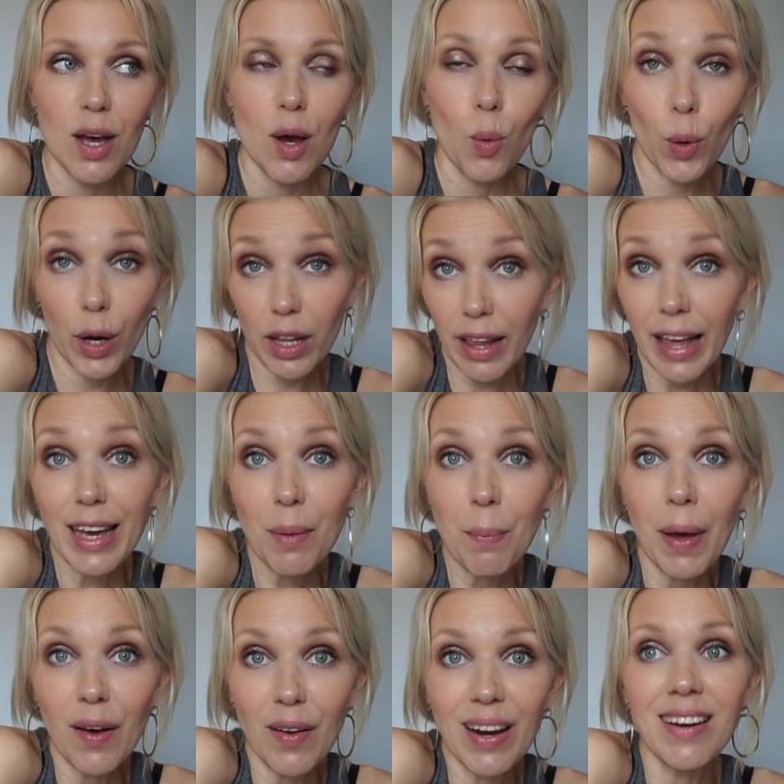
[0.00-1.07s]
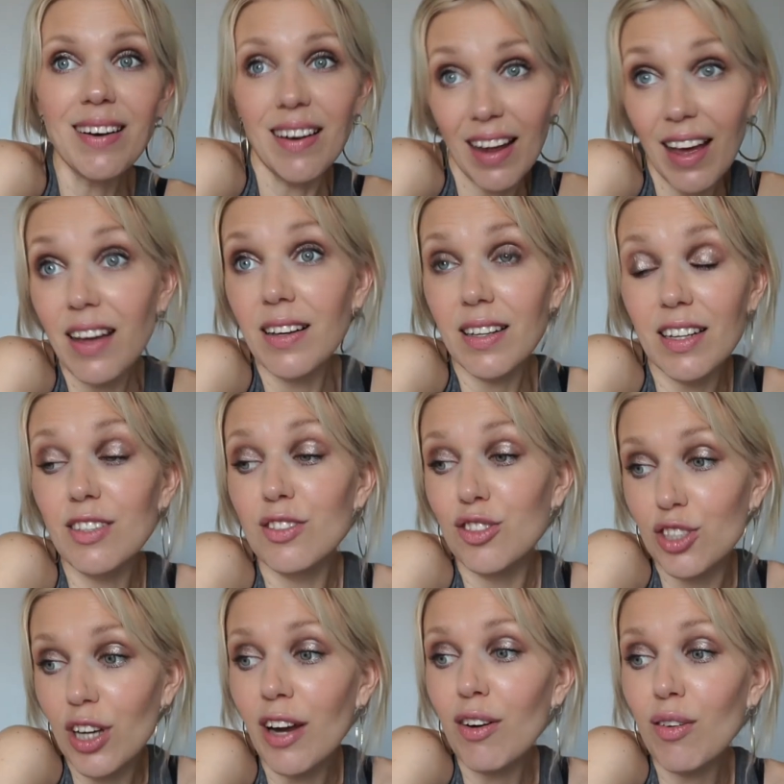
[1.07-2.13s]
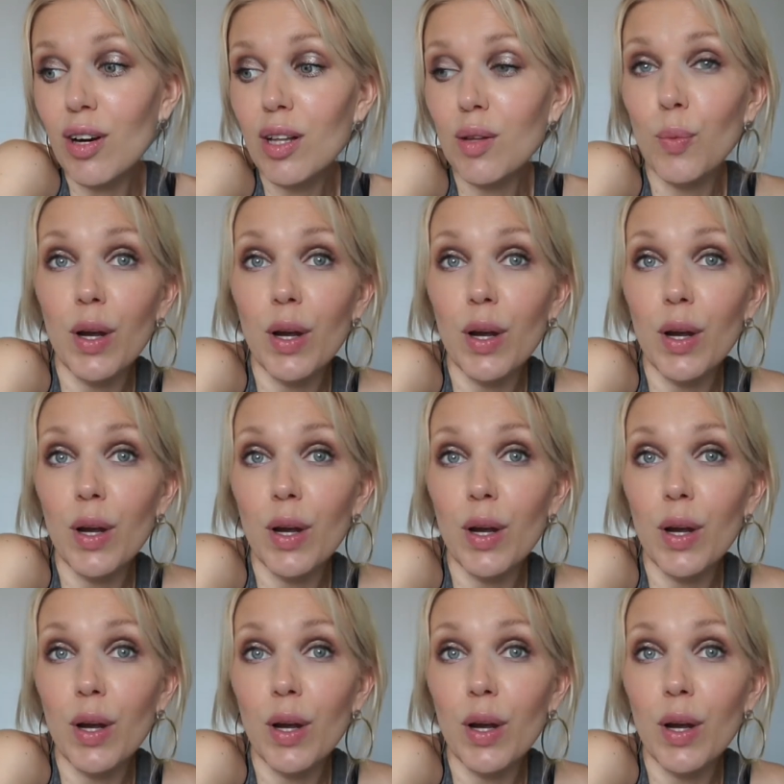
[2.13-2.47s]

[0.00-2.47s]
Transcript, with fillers: What I like about it, in general,